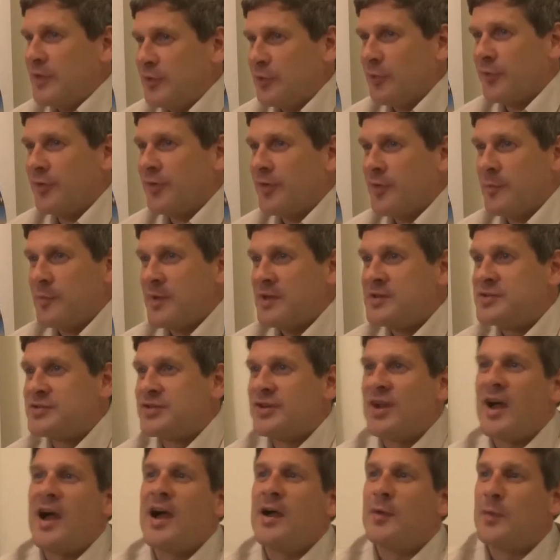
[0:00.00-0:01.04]
not in the
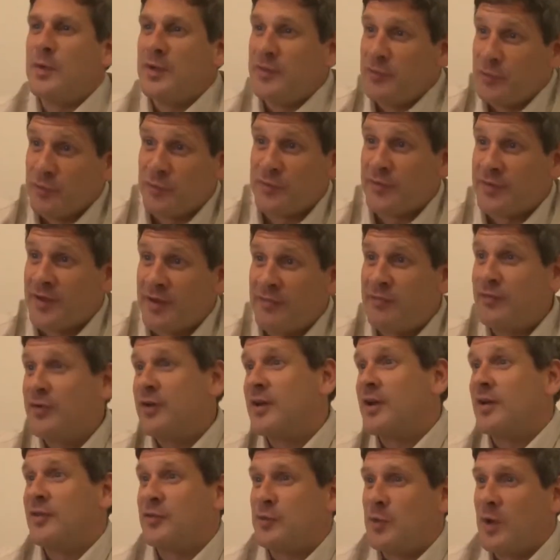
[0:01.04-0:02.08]
picture. I went to South
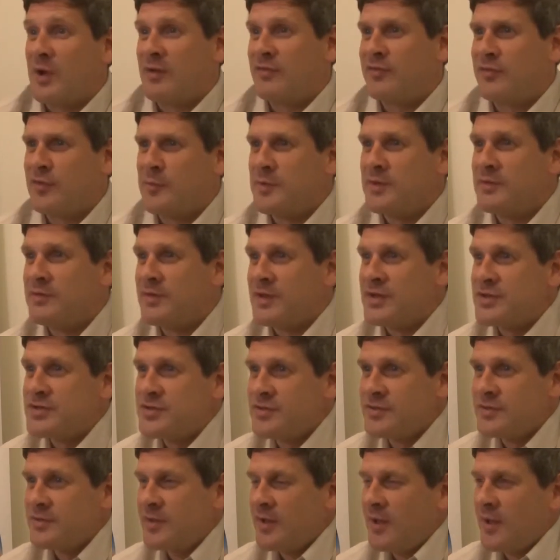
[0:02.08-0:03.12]
Africa to have some
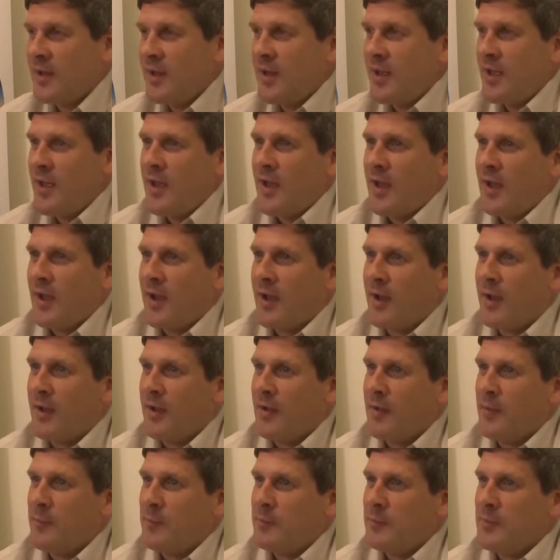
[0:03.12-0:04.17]
adventure.
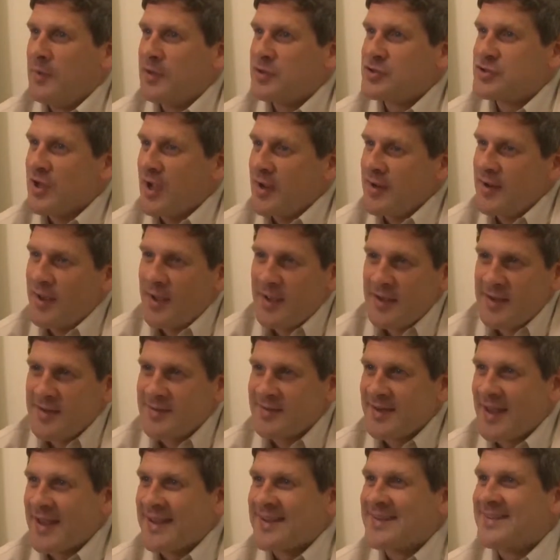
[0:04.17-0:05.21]
China
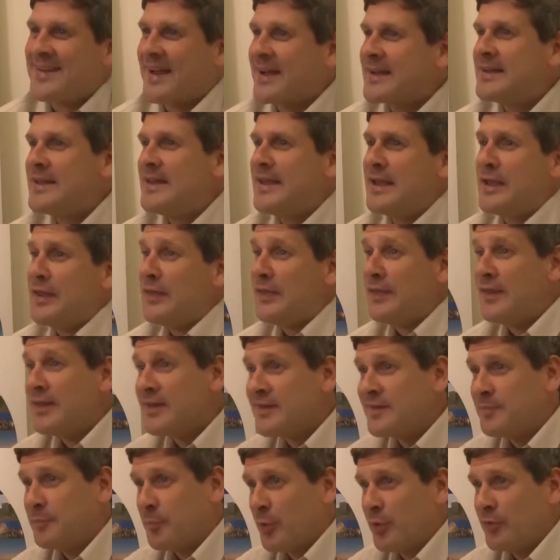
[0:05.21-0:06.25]
is exactly in
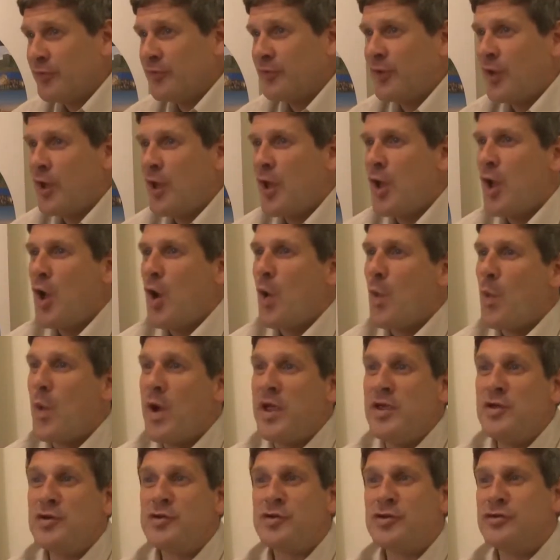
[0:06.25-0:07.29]
this spot where
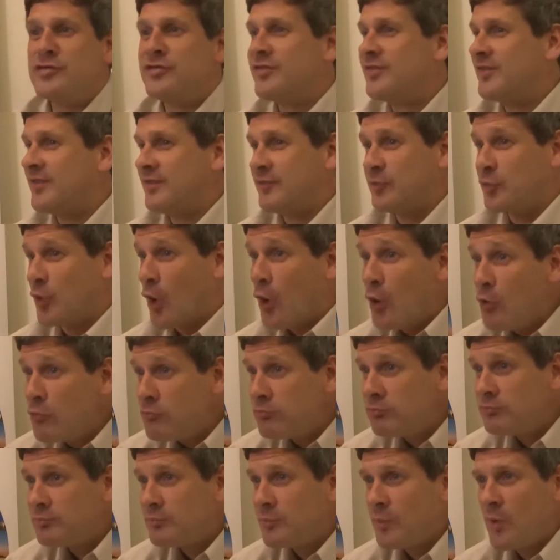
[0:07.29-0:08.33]
you can
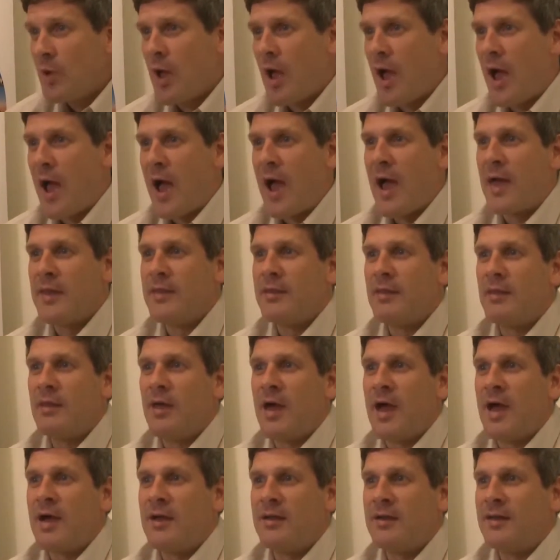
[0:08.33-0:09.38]
go and
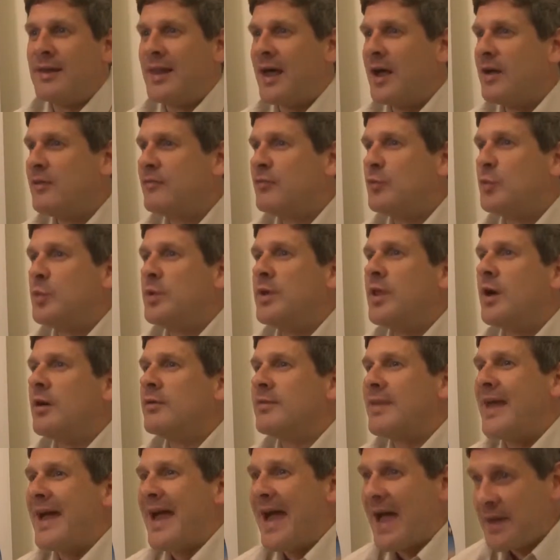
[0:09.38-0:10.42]
have life
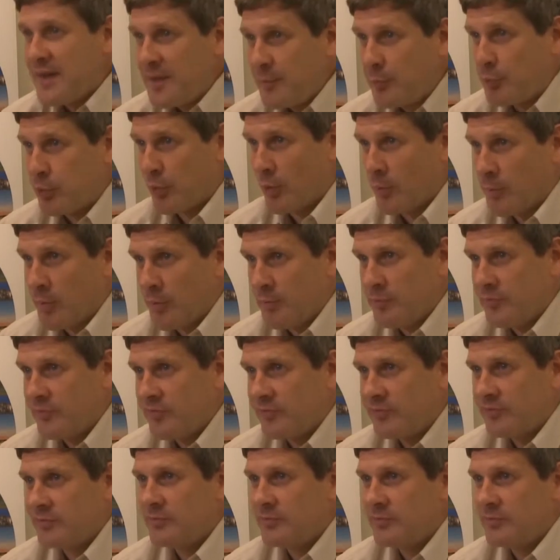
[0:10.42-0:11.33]
without any problems.